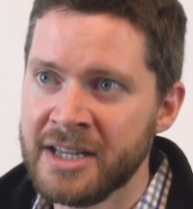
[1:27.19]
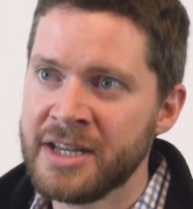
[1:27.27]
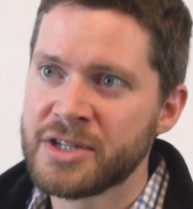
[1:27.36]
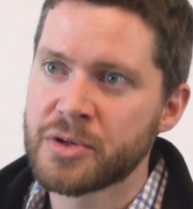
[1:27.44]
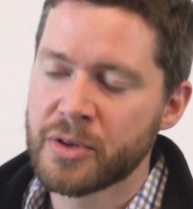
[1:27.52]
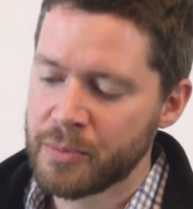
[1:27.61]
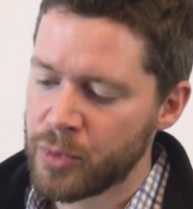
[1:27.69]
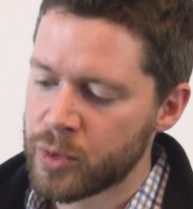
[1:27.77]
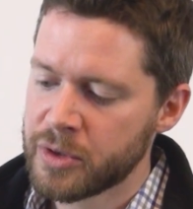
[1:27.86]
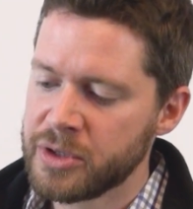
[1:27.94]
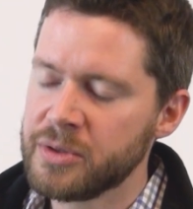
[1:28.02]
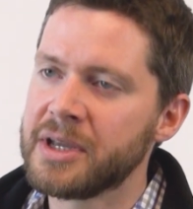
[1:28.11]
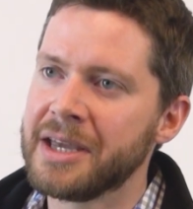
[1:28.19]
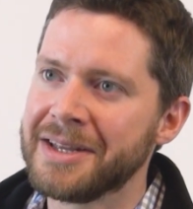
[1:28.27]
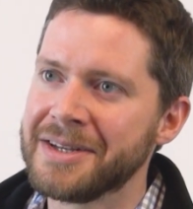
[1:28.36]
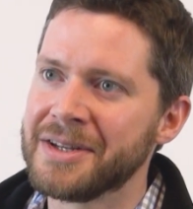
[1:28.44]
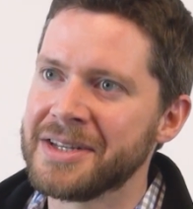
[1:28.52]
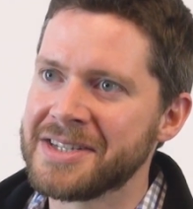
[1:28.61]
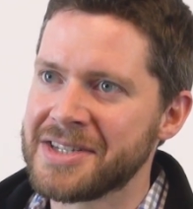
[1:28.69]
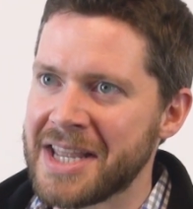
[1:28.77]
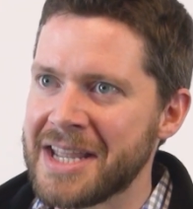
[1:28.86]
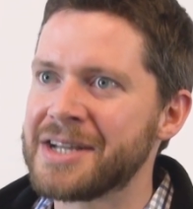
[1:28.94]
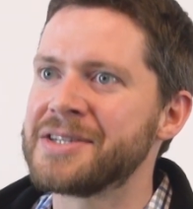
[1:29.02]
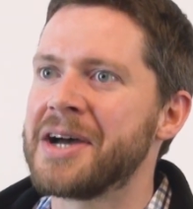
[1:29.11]
So the more you can
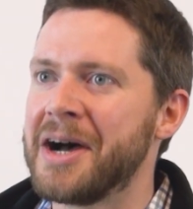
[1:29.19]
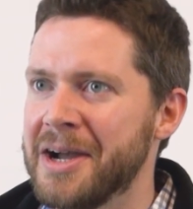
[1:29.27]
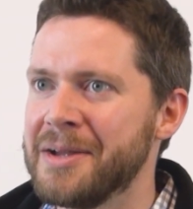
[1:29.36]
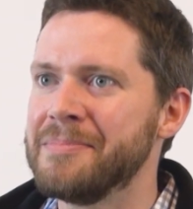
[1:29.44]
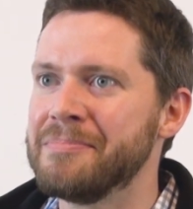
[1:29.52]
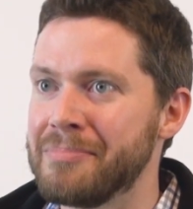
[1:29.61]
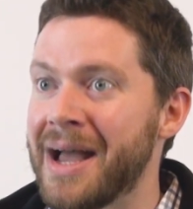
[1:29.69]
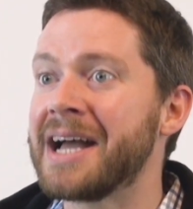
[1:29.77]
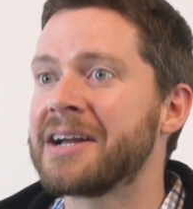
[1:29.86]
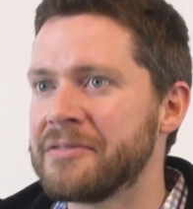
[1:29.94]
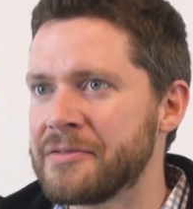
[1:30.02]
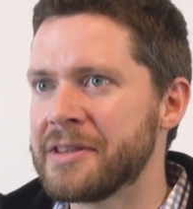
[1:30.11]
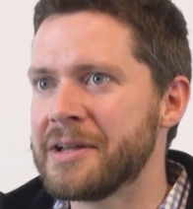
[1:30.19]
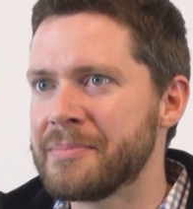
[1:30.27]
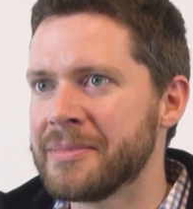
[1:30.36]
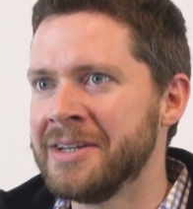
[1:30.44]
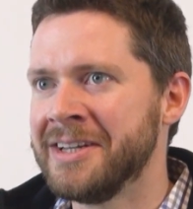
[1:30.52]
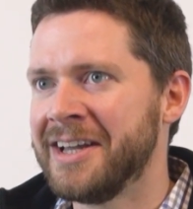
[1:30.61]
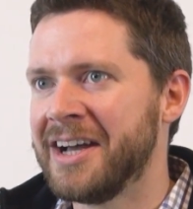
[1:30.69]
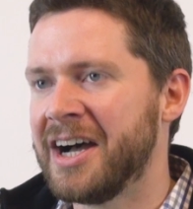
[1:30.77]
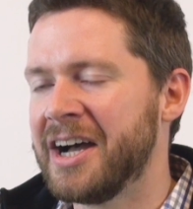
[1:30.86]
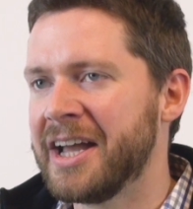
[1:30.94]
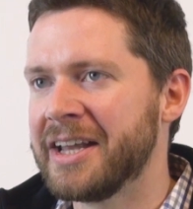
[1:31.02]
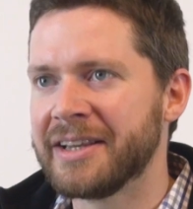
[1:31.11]
take time back for them
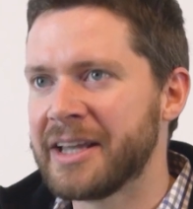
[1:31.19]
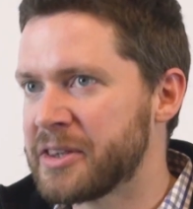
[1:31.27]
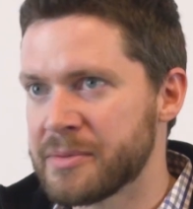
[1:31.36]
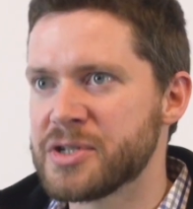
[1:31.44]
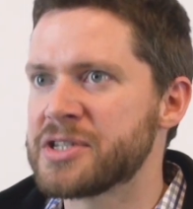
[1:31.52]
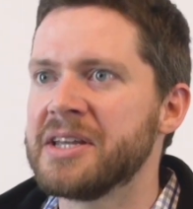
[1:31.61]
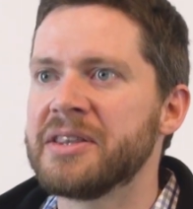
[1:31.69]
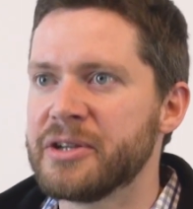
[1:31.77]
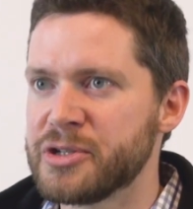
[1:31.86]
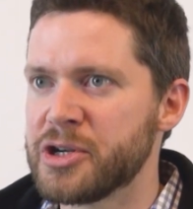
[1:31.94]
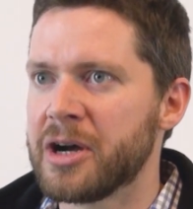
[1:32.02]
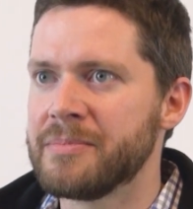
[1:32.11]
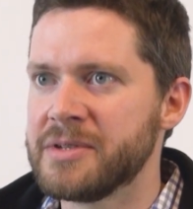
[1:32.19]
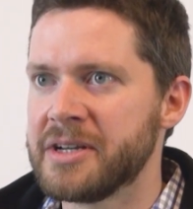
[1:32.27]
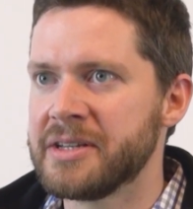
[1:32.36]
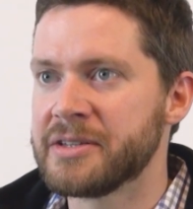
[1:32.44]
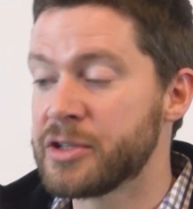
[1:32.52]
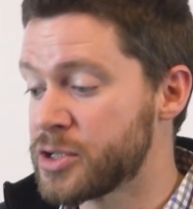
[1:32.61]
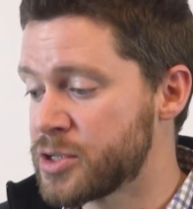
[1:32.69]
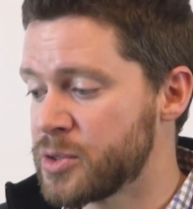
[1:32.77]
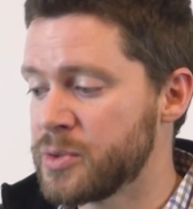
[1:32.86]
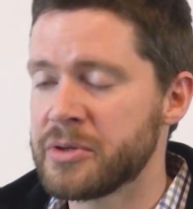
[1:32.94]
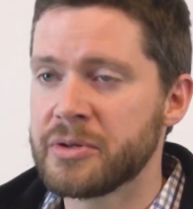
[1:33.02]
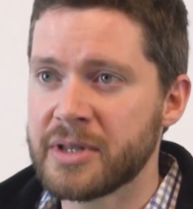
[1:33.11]
and let them just get their job done, the
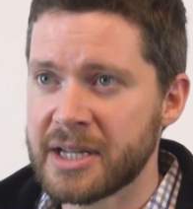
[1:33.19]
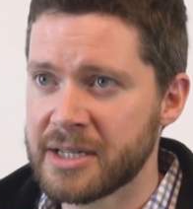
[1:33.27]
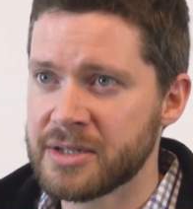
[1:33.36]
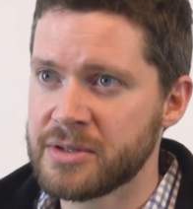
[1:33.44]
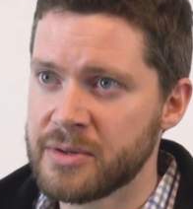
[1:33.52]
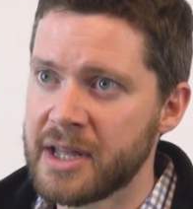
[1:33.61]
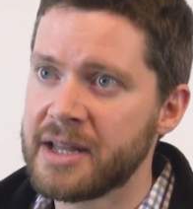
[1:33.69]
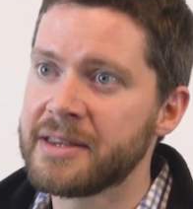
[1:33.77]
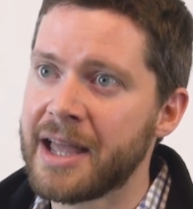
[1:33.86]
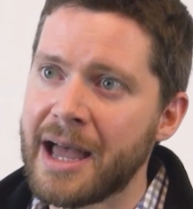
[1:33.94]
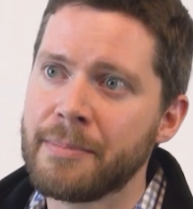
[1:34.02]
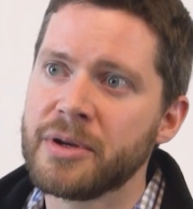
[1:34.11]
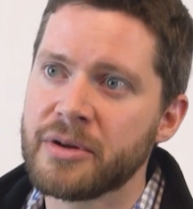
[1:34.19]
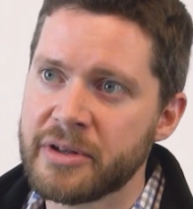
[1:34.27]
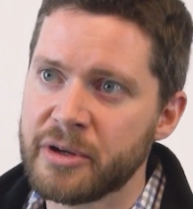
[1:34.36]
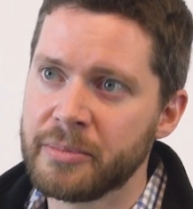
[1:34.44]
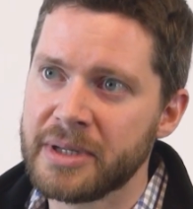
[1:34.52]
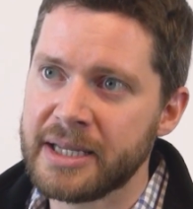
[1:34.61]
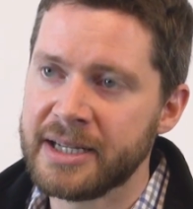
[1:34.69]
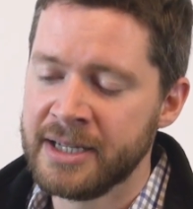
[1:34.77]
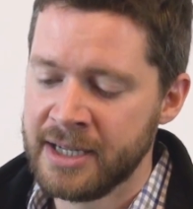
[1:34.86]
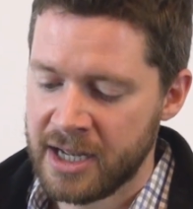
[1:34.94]
sooner they can do that, the happier they'll be.